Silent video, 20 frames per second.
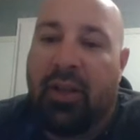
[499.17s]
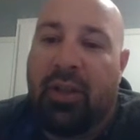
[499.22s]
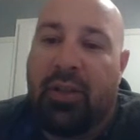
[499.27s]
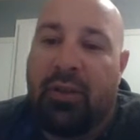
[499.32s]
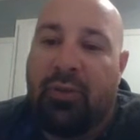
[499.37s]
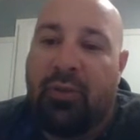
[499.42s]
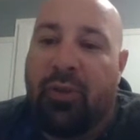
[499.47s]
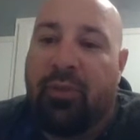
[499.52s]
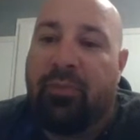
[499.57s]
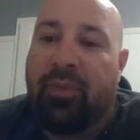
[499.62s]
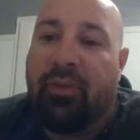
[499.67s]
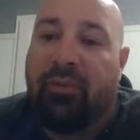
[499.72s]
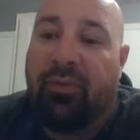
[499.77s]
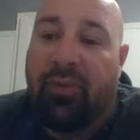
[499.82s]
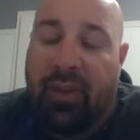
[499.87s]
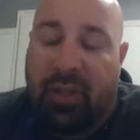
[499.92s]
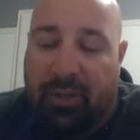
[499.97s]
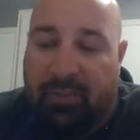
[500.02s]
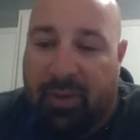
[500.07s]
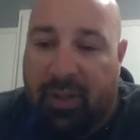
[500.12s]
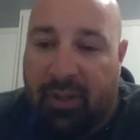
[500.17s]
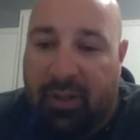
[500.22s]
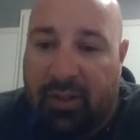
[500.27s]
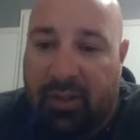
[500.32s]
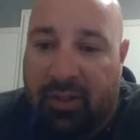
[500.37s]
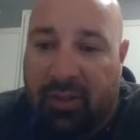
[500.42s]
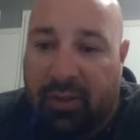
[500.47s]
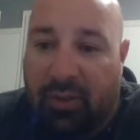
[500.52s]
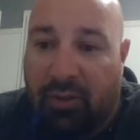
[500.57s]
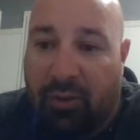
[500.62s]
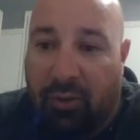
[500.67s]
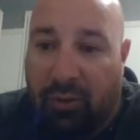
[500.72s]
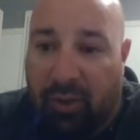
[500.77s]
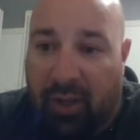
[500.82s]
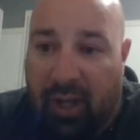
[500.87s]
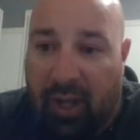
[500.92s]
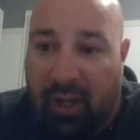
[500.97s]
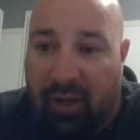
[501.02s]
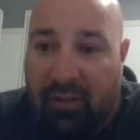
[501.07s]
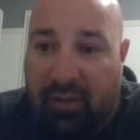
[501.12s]
who have been fishermen their whole
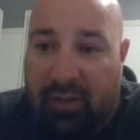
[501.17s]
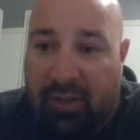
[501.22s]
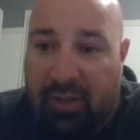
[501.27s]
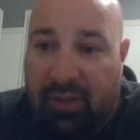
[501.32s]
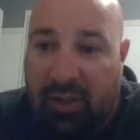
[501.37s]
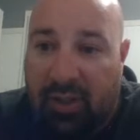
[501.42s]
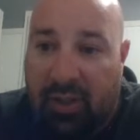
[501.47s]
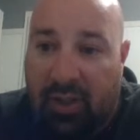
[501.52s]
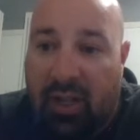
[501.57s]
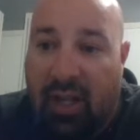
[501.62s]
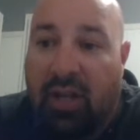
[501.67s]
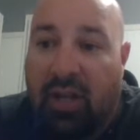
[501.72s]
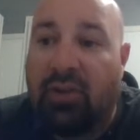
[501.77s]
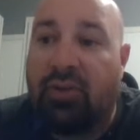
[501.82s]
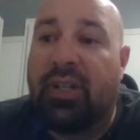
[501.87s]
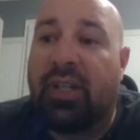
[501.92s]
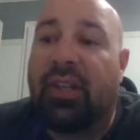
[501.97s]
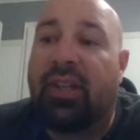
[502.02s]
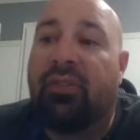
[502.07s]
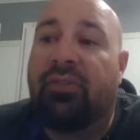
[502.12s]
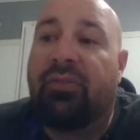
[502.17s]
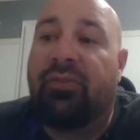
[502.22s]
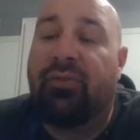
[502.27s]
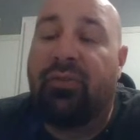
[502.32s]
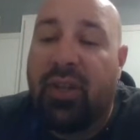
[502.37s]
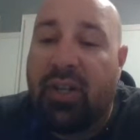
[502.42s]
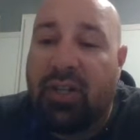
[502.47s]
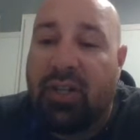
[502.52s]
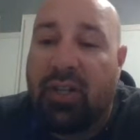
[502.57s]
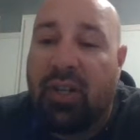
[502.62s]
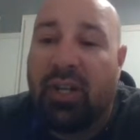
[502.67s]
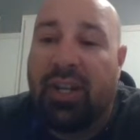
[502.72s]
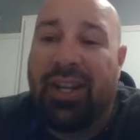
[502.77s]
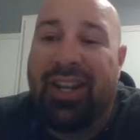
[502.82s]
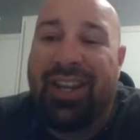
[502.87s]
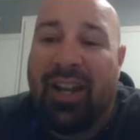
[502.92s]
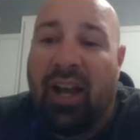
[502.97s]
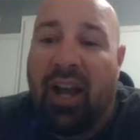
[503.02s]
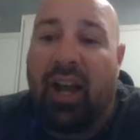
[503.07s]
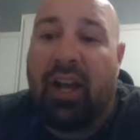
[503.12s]
lives and using the fishing
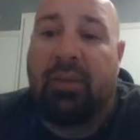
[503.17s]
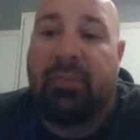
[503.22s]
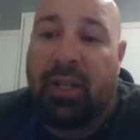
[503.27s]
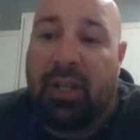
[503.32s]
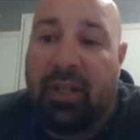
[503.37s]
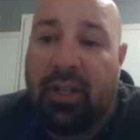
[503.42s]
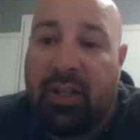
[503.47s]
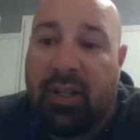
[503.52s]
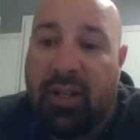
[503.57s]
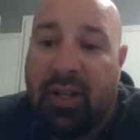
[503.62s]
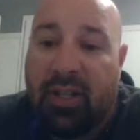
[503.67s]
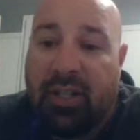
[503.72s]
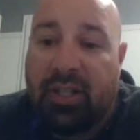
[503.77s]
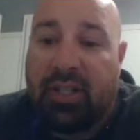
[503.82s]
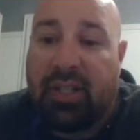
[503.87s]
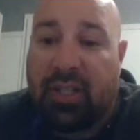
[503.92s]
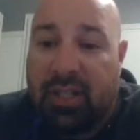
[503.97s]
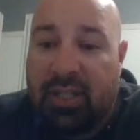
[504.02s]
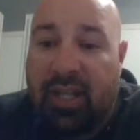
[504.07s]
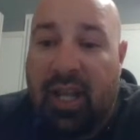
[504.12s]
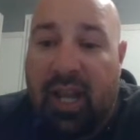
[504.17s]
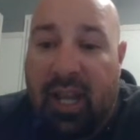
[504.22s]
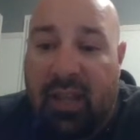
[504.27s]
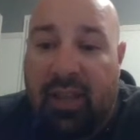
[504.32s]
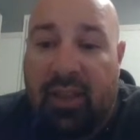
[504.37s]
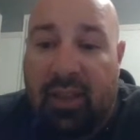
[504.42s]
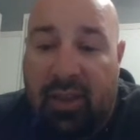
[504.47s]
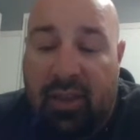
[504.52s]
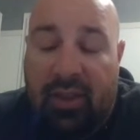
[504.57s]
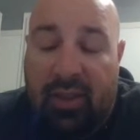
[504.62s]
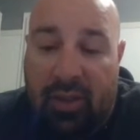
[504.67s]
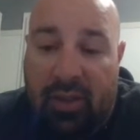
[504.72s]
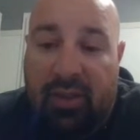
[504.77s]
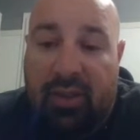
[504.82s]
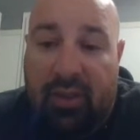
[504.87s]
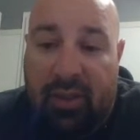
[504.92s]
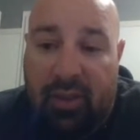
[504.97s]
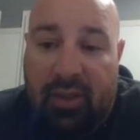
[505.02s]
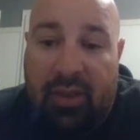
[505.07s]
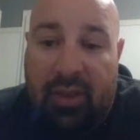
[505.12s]
economy to sustain
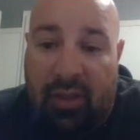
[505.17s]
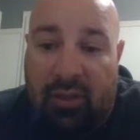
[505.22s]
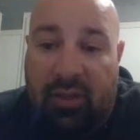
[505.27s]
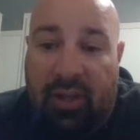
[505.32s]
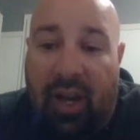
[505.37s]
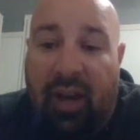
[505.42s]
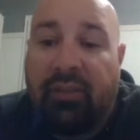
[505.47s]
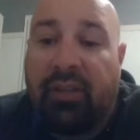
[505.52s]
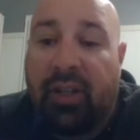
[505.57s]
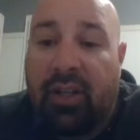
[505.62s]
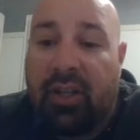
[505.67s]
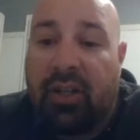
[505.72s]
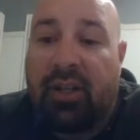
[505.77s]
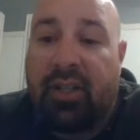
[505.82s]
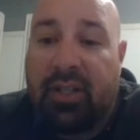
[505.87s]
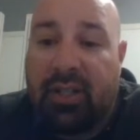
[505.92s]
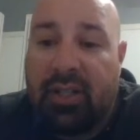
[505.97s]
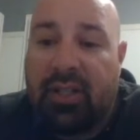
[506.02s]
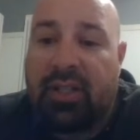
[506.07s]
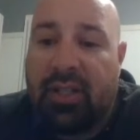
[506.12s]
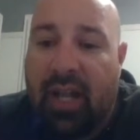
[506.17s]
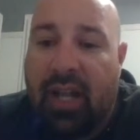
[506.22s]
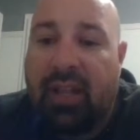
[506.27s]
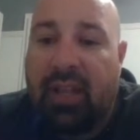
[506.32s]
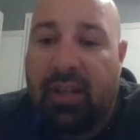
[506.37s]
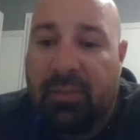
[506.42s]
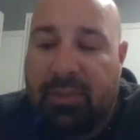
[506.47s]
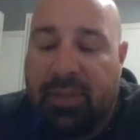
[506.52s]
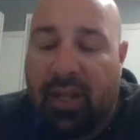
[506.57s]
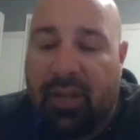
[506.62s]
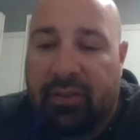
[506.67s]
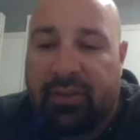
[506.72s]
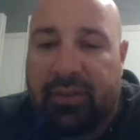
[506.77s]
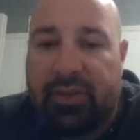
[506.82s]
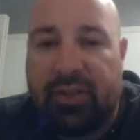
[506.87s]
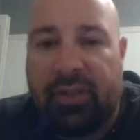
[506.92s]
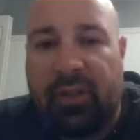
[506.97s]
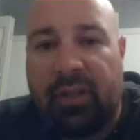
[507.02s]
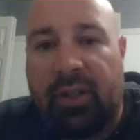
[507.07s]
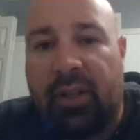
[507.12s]
their livelihood and sustain
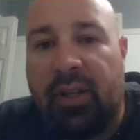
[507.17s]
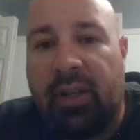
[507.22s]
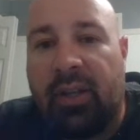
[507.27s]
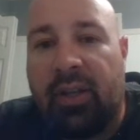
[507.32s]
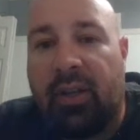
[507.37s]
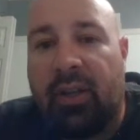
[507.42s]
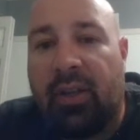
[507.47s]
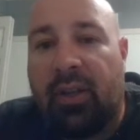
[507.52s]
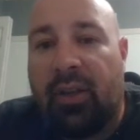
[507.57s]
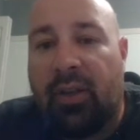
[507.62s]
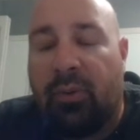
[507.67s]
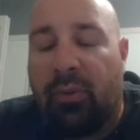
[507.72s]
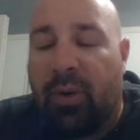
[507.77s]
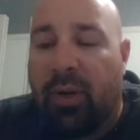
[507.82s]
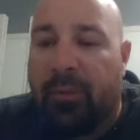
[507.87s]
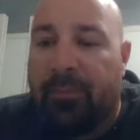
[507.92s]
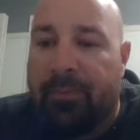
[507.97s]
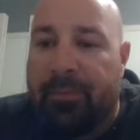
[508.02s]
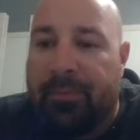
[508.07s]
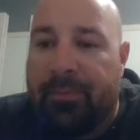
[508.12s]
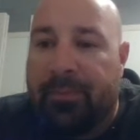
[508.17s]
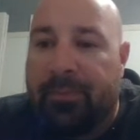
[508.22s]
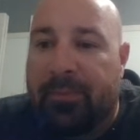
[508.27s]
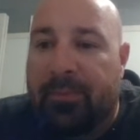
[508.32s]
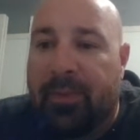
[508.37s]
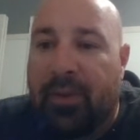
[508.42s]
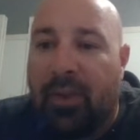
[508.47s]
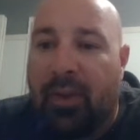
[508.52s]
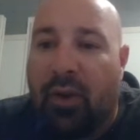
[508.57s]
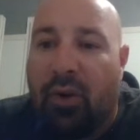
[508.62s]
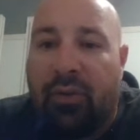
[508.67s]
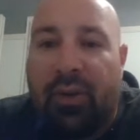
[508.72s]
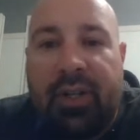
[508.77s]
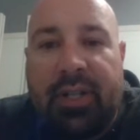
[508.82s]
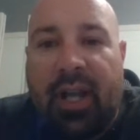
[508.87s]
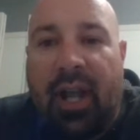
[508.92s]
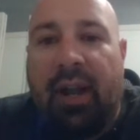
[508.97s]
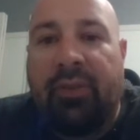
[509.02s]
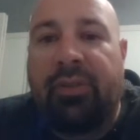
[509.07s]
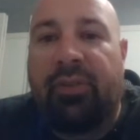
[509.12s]
themselves. Well, over
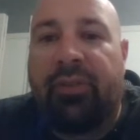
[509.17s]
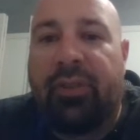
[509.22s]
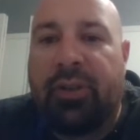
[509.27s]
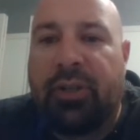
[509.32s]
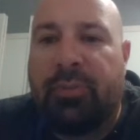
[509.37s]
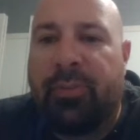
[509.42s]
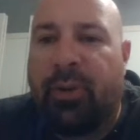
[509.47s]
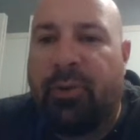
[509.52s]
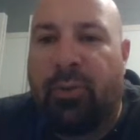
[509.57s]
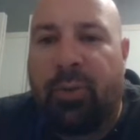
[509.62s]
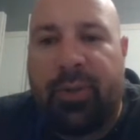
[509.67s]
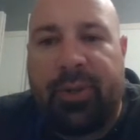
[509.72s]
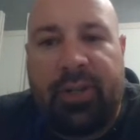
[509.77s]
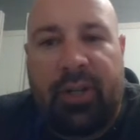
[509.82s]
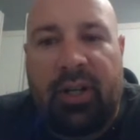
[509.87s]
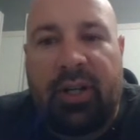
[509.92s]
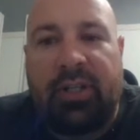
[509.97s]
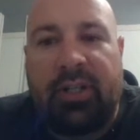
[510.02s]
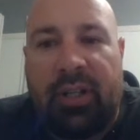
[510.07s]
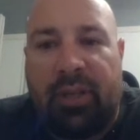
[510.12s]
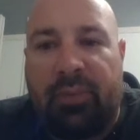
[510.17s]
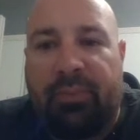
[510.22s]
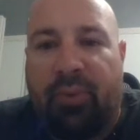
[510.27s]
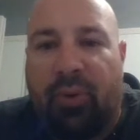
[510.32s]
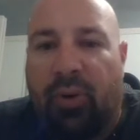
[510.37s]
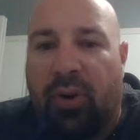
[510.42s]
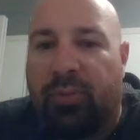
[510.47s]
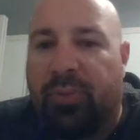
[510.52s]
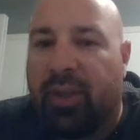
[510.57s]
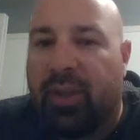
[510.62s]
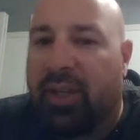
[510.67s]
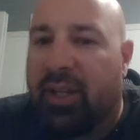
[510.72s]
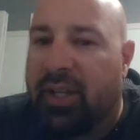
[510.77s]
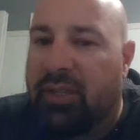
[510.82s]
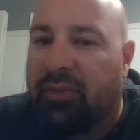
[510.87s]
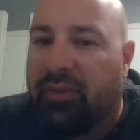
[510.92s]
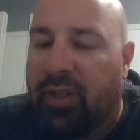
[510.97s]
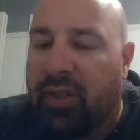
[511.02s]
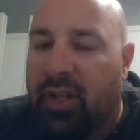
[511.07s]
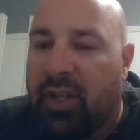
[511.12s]
time, the fishermen were returning to the port with
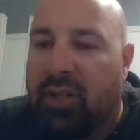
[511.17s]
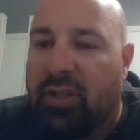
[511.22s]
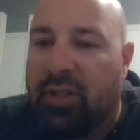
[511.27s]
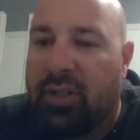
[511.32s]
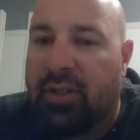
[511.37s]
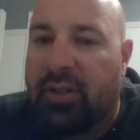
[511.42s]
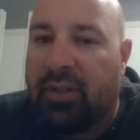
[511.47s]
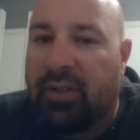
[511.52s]
less fish.